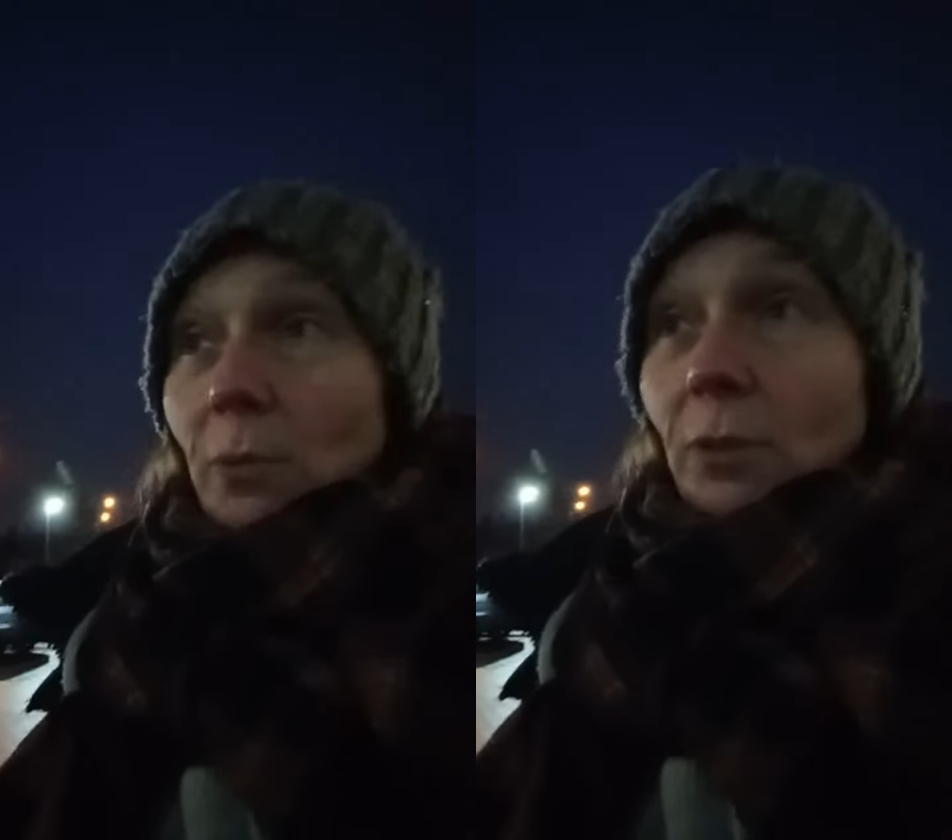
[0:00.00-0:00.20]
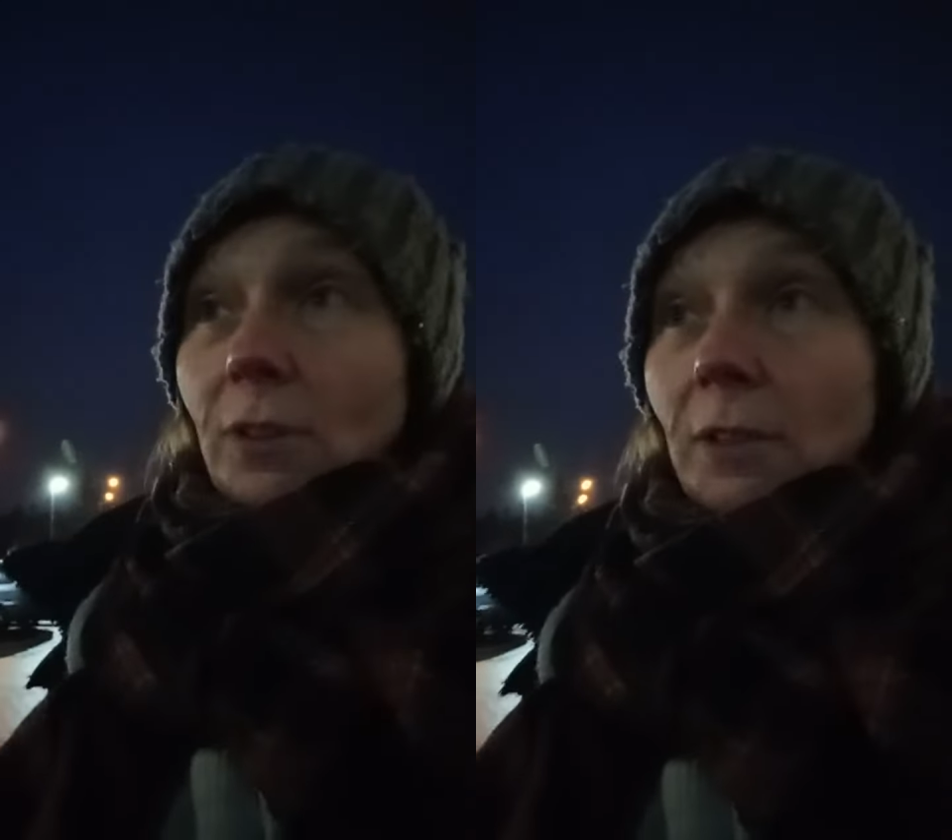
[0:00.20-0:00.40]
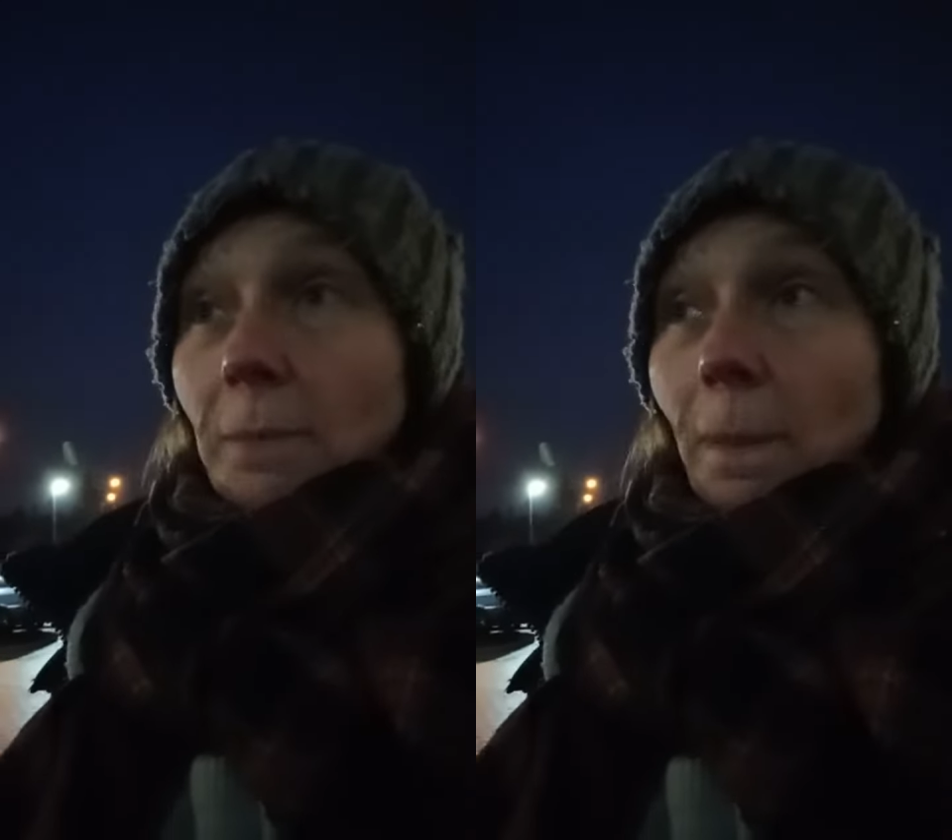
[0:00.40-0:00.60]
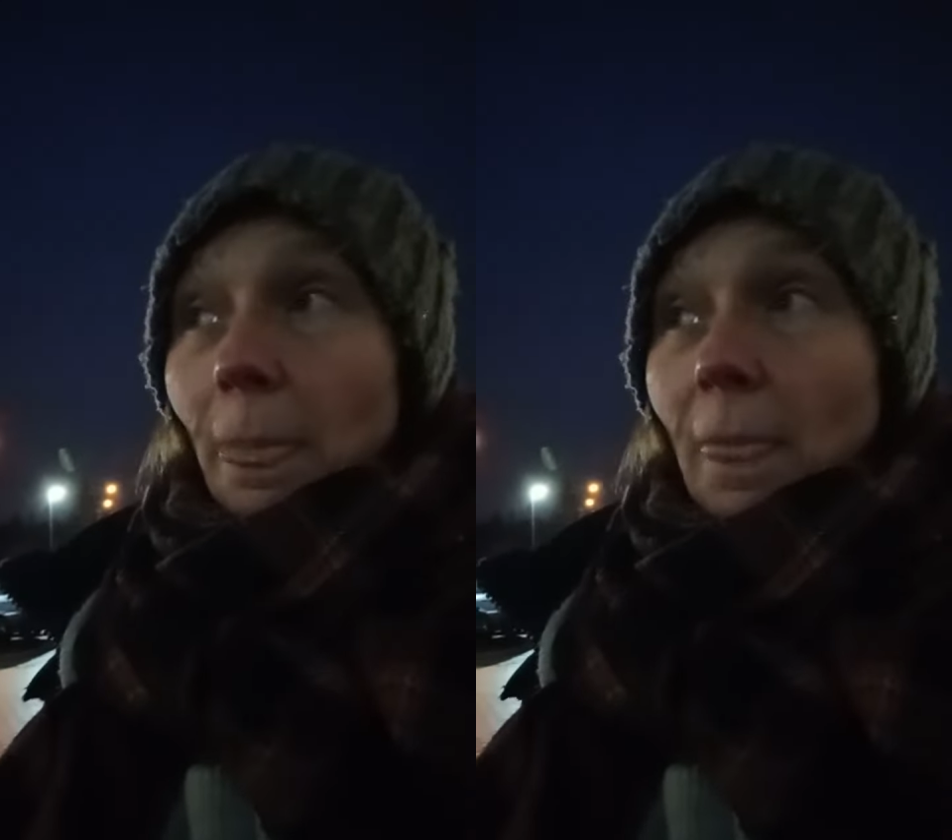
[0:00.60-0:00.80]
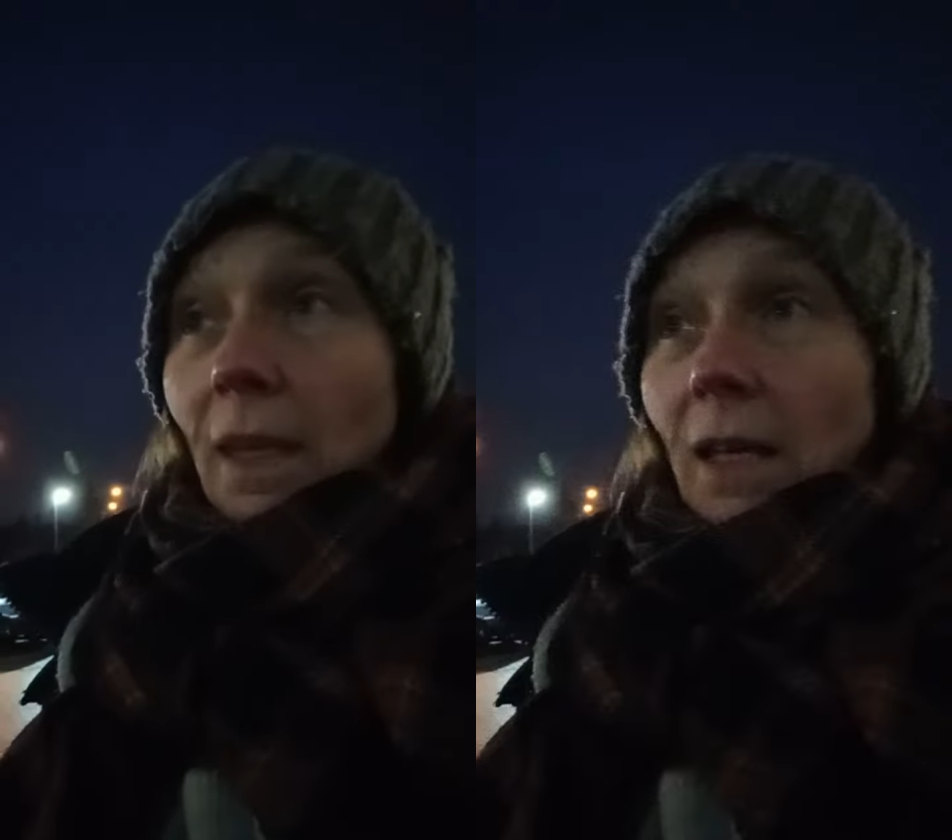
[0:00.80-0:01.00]
book
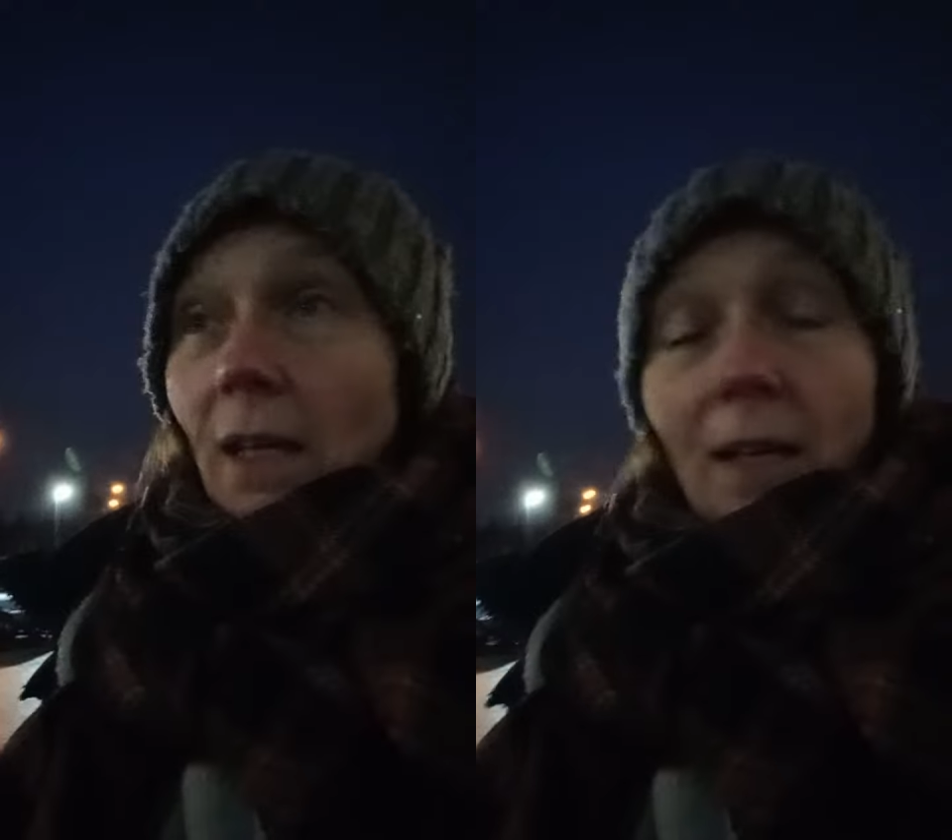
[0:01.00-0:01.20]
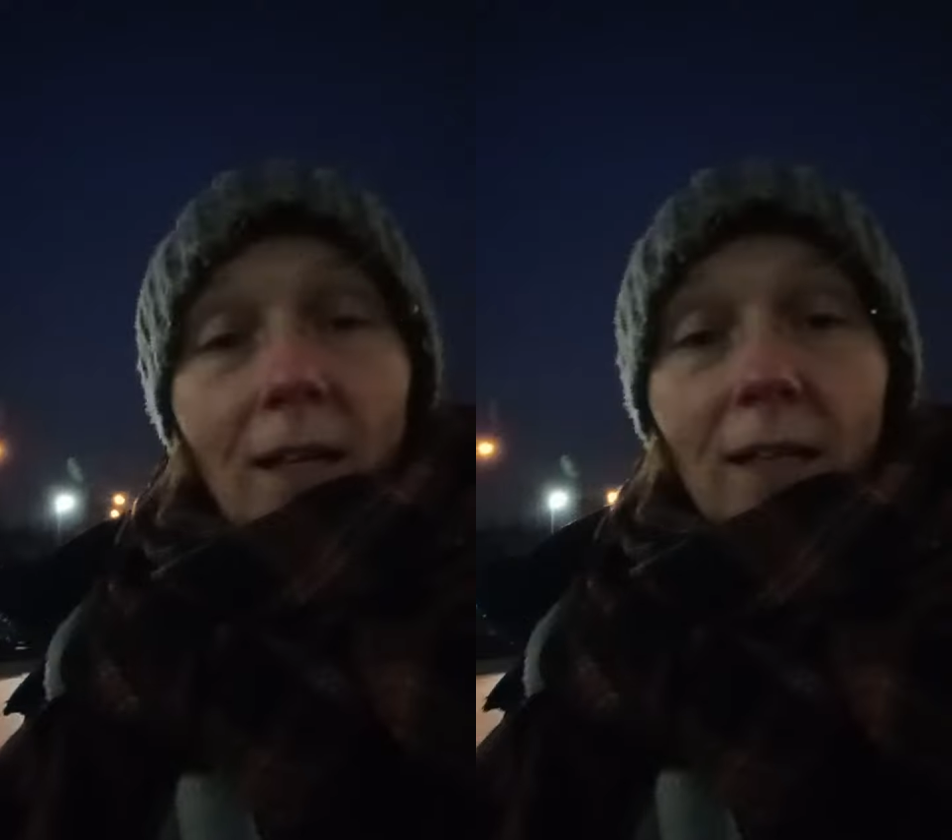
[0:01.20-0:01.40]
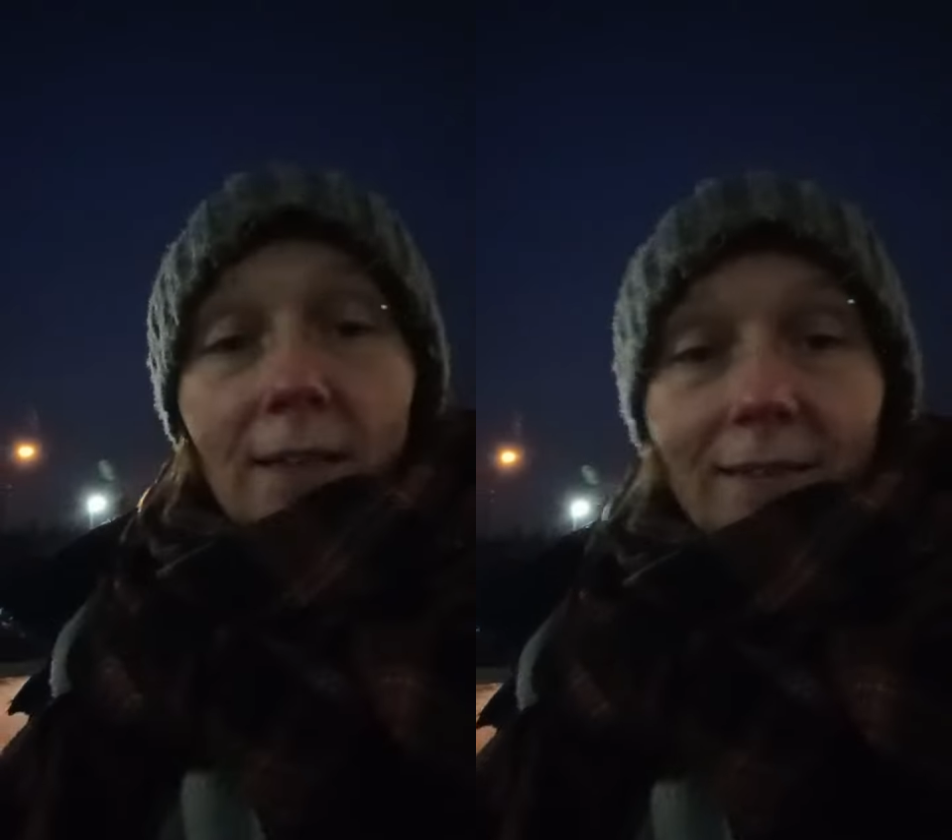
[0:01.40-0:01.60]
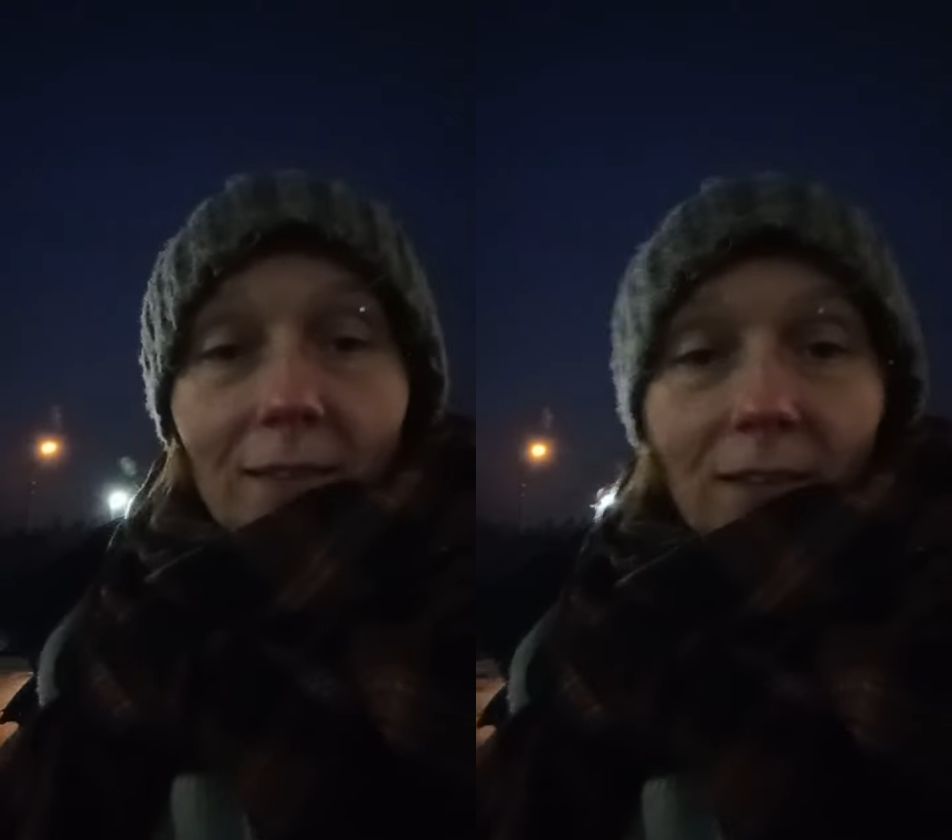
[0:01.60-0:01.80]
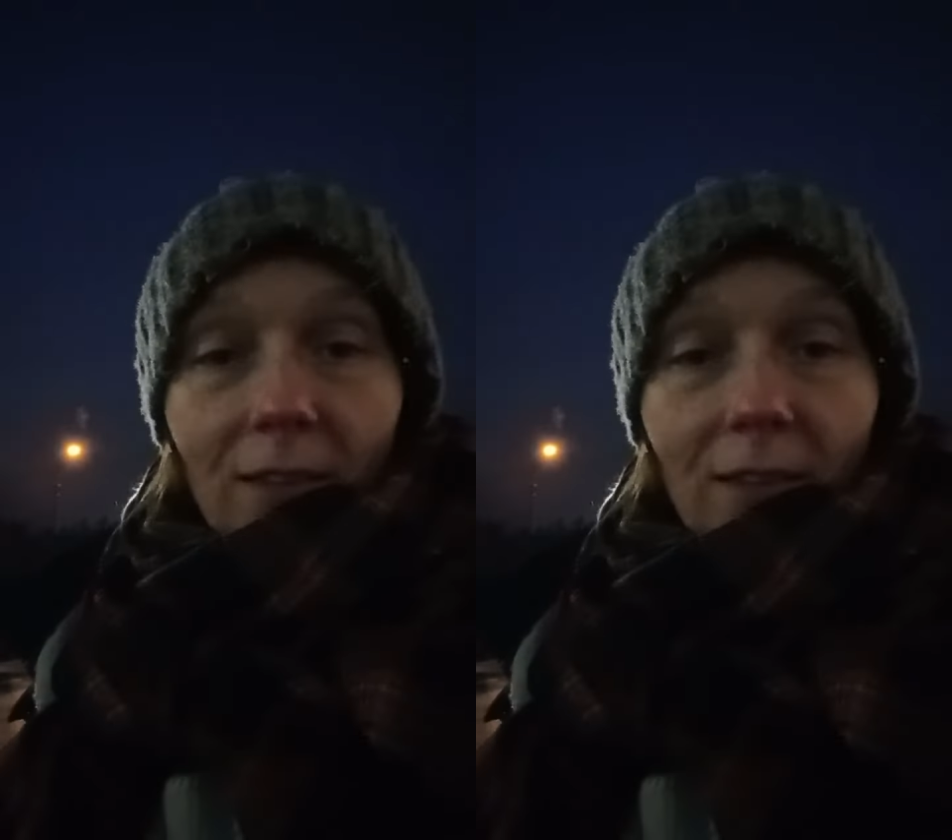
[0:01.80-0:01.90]
and